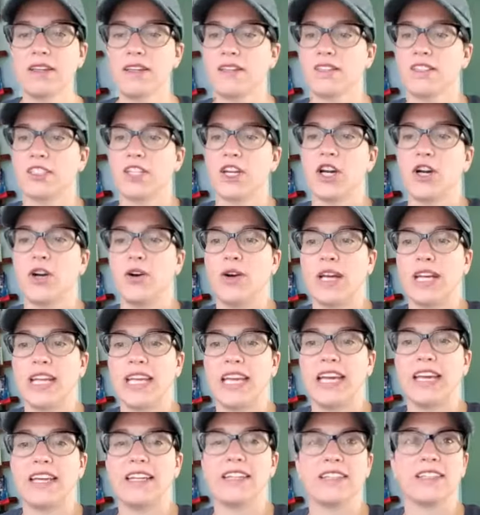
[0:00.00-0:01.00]
So
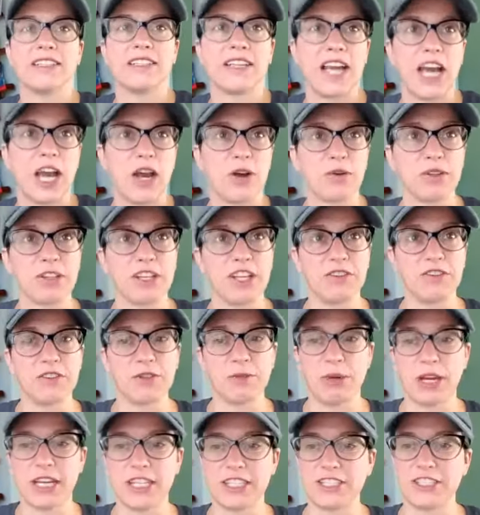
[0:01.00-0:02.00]
again, I would love to
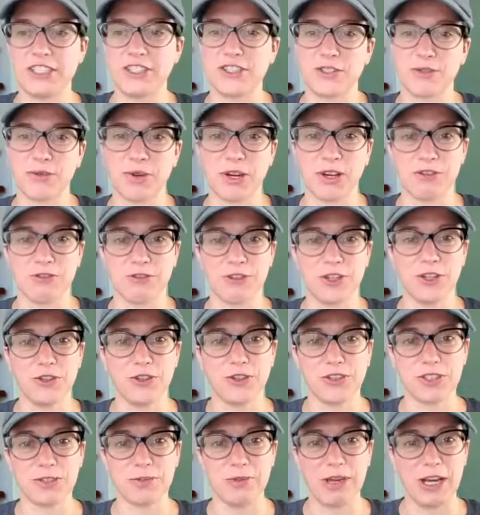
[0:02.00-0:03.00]
pass this around for you
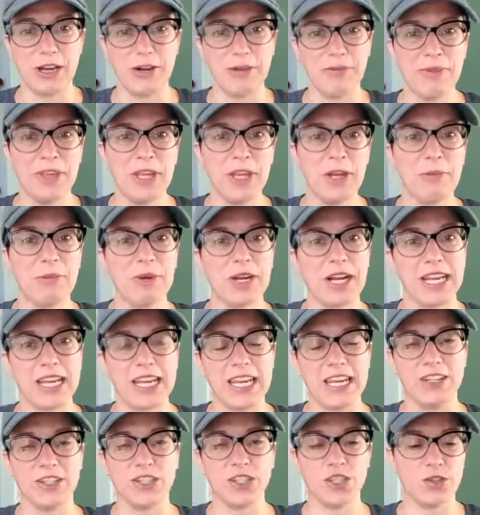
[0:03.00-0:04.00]
to smell, but I
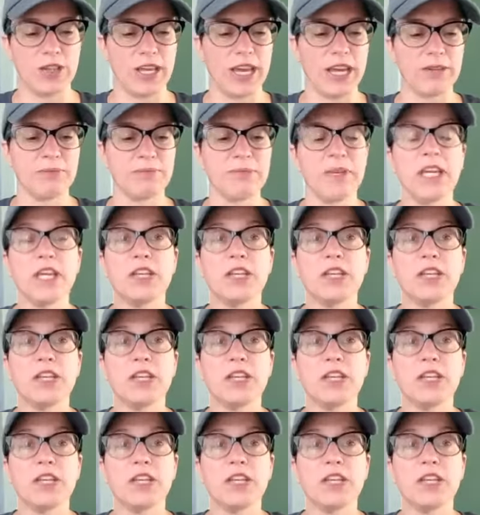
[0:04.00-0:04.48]
can't do that.